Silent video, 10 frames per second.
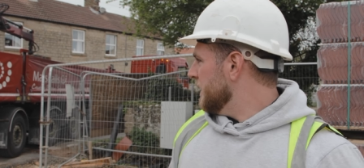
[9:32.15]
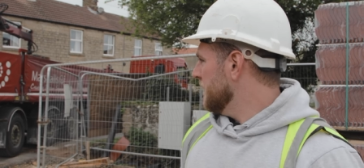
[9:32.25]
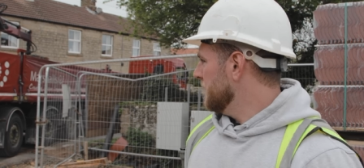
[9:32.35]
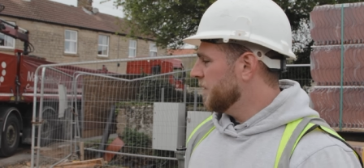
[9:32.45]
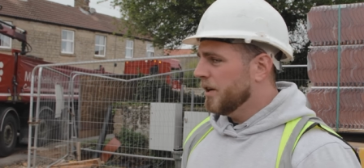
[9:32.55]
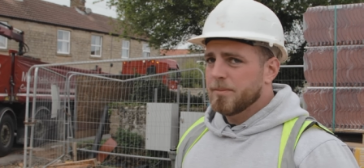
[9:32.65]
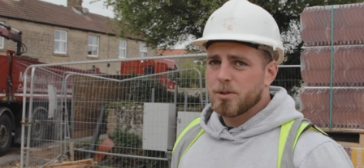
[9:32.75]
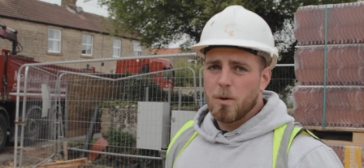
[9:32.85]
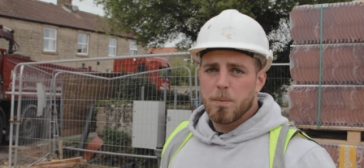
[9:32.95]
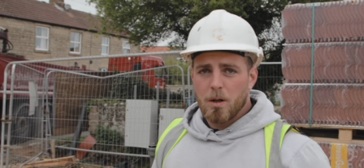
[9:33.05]
timber
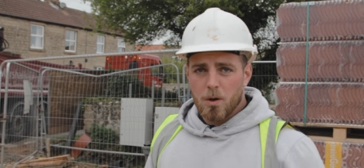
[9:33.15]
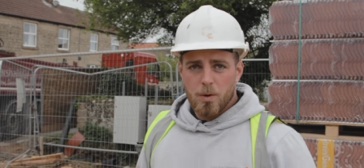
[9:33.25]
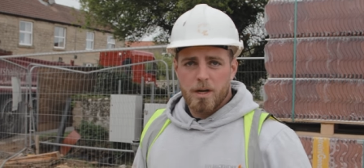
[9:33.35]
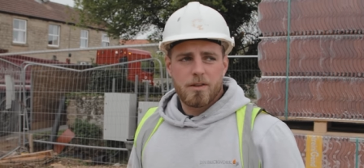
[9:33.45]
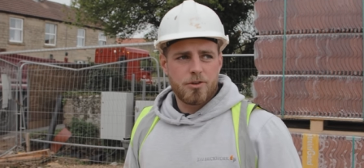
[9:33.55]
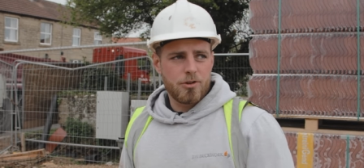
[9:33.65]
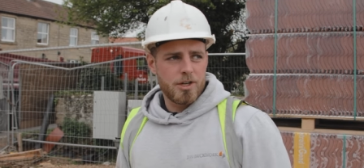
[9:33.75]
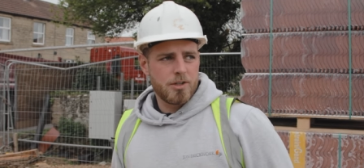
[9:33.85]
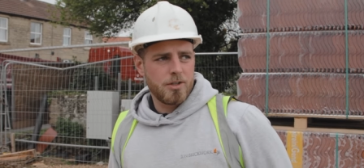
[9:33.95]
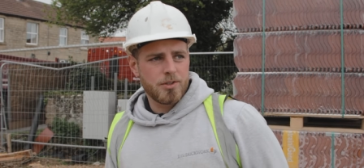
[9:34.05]
frames go up a lot quicker than
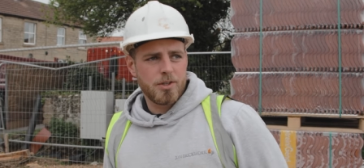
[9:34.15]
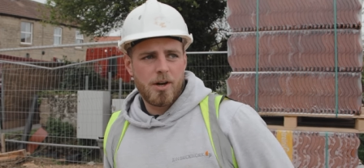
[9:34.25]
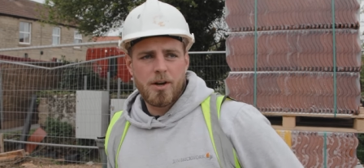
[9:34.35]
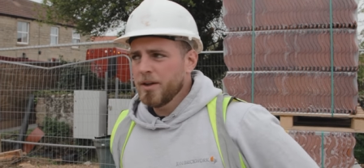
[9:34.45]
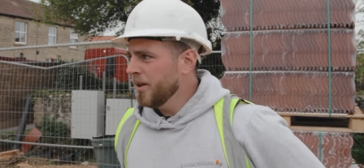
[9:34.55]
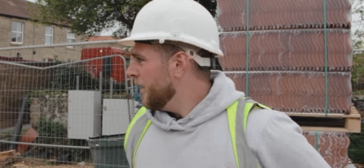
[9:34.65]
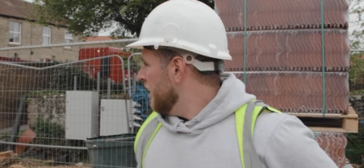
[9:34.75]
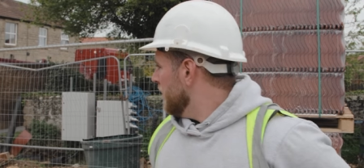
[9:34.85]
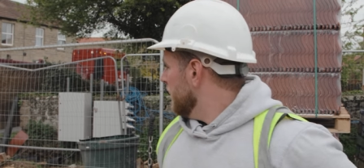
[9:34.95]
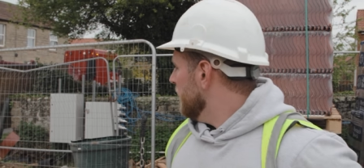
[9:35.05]
traditional, so
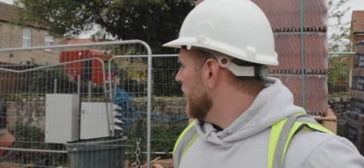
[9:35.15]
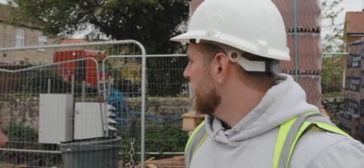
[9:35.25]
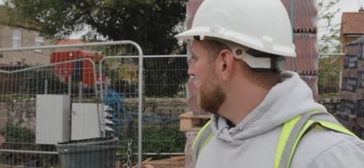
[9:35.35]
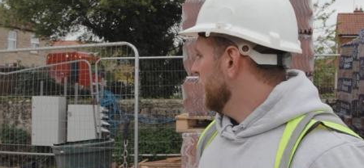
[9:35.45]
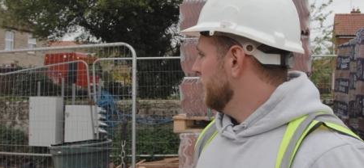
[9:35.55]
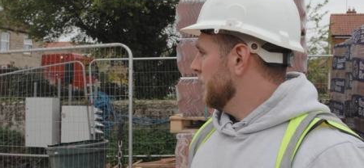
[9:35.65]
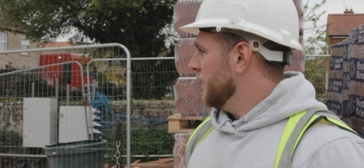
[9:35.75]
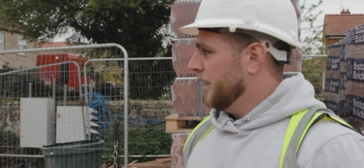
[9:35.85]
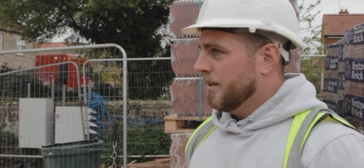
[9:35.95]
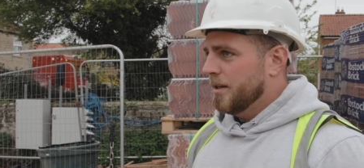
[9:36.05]
that's why they've done
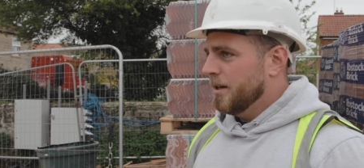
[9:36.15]
it, and